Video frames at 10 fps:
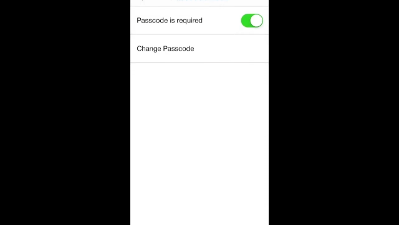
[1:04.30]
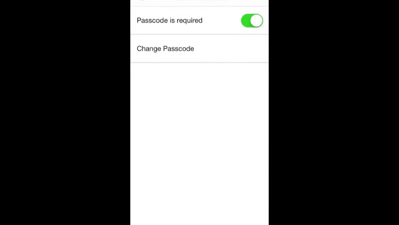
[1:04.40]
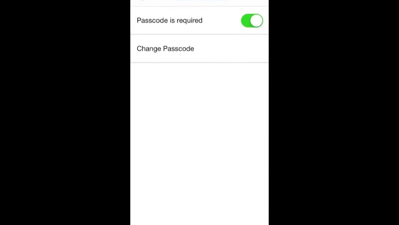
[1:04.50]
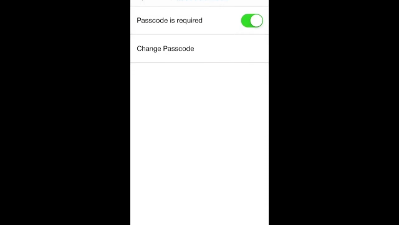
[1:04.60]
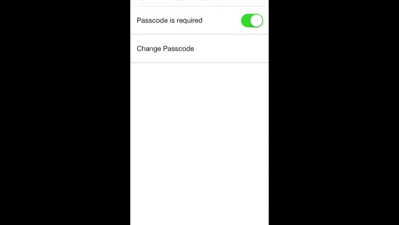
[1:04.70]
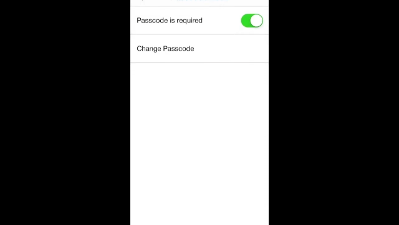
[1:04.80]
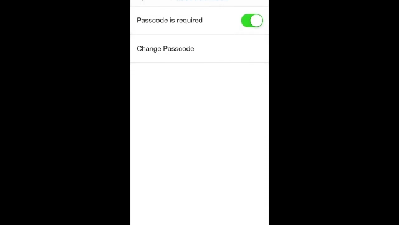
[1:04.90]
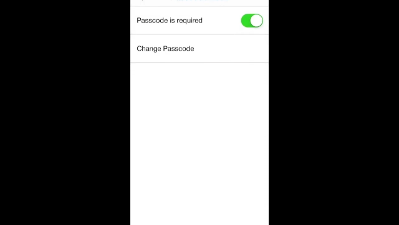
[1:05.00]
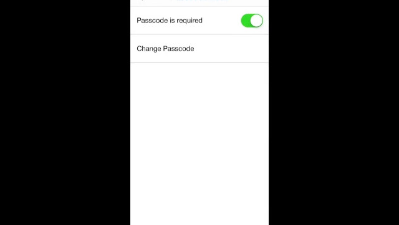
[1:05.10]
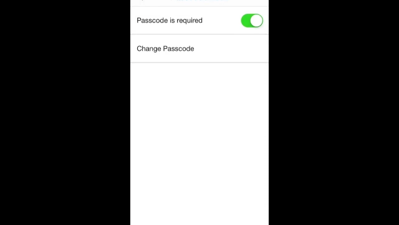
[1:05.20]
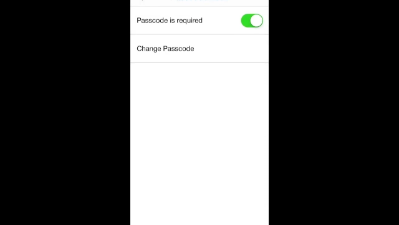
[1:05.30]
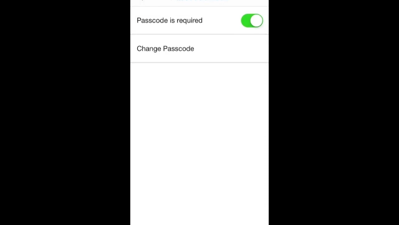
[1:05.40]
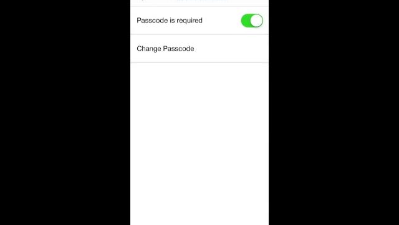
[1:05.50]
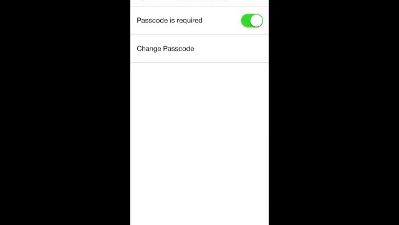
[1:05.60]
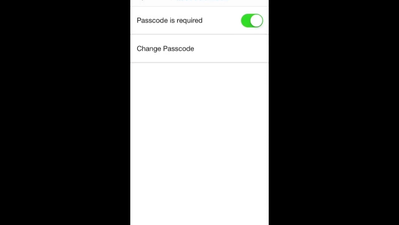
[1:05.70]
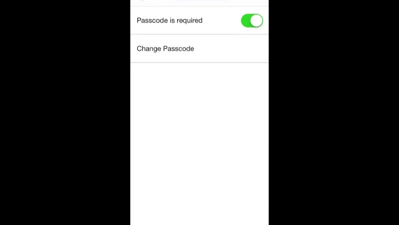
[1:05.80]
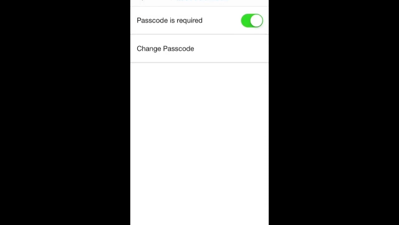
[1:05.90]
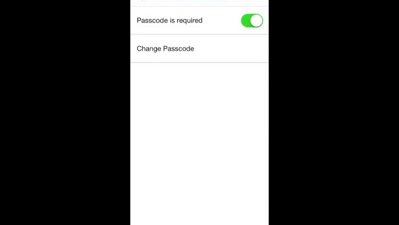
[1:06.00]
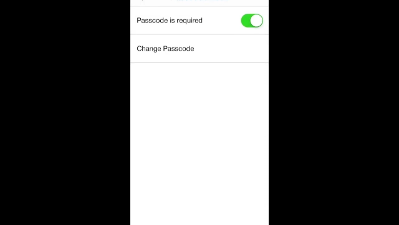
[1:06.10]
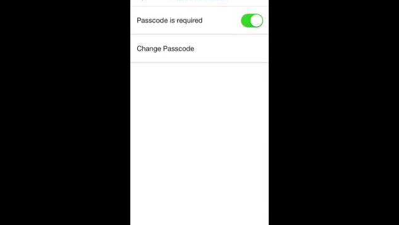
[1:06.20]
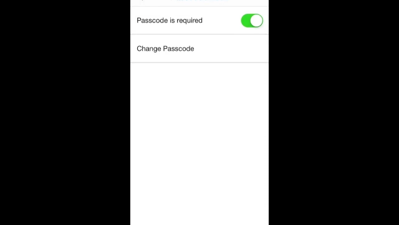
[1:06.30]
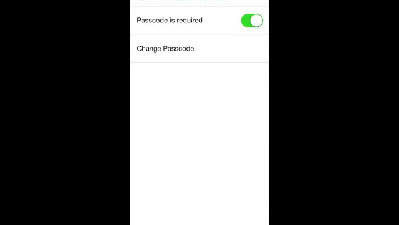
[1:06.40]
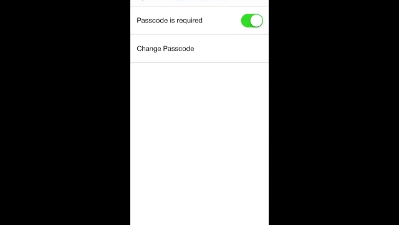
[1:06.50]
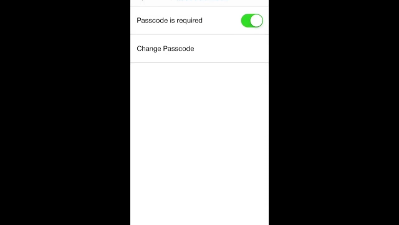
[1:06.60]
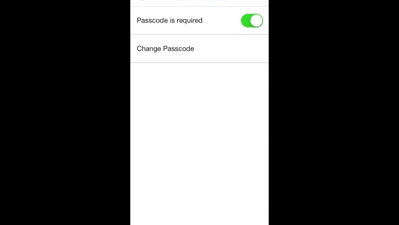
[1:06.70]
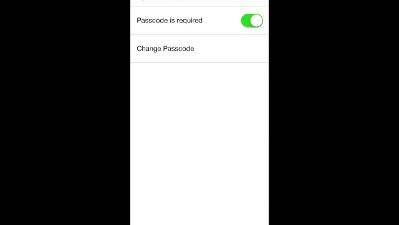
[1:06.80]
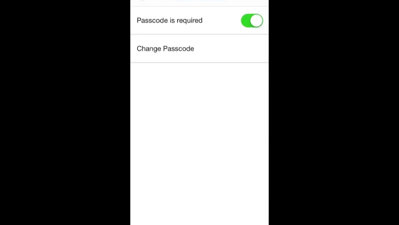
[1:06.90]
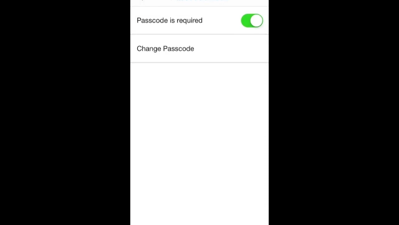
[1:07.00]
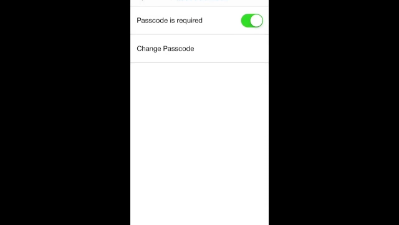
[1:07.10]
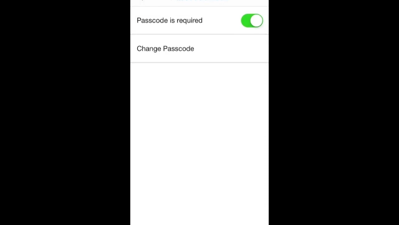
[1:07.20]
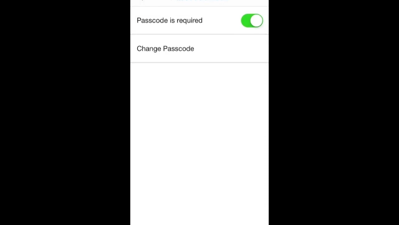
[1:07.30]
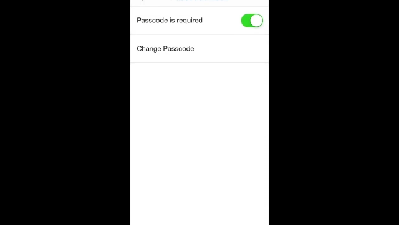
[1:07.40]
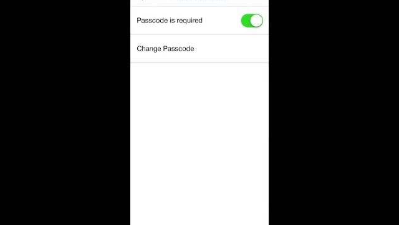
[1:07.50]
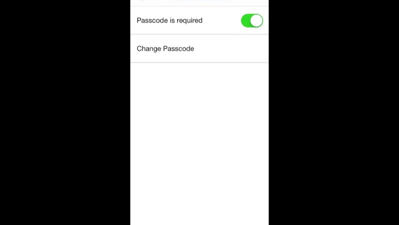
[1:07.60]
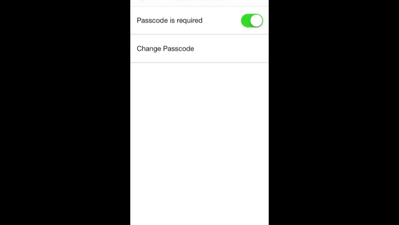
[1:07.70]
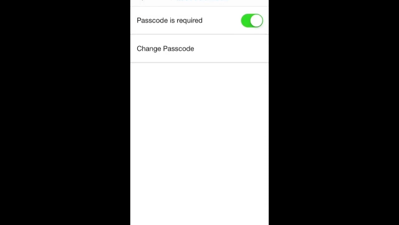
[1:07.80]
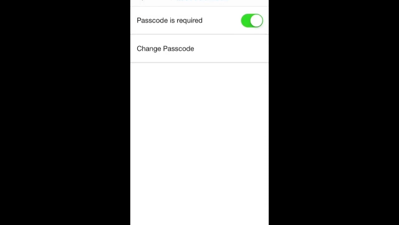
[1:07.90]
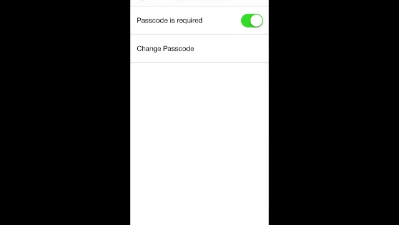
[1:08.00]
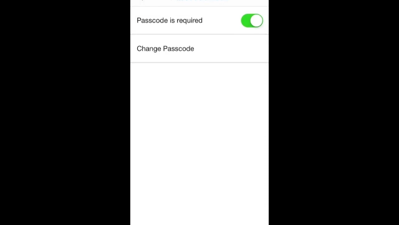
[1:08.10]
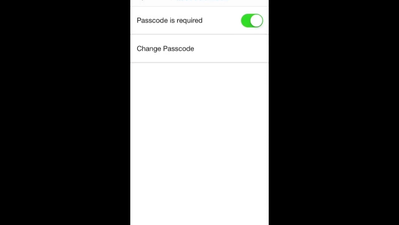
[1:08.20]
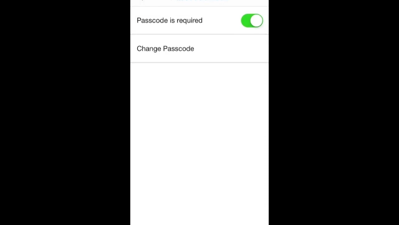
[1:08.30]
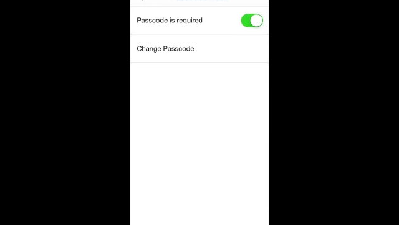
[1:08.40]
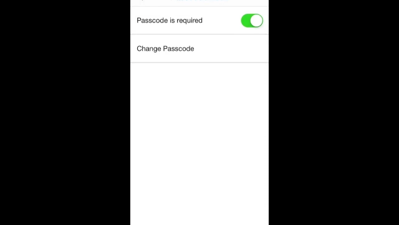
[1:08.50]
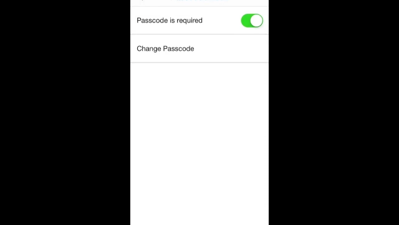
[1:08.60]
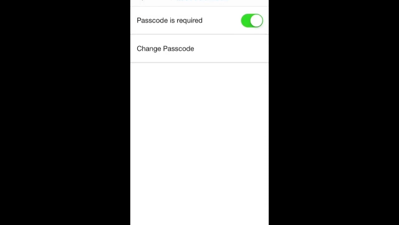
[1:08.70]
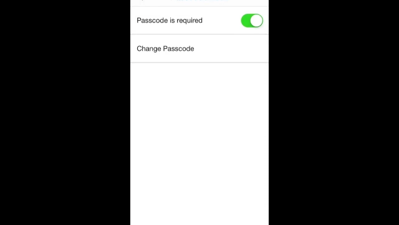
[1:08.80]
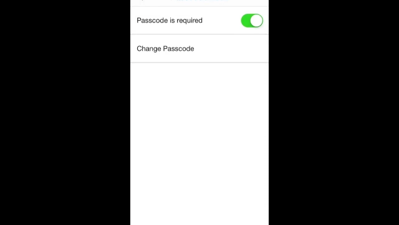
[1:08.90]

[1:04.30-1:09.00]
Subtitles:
(no speaker visible)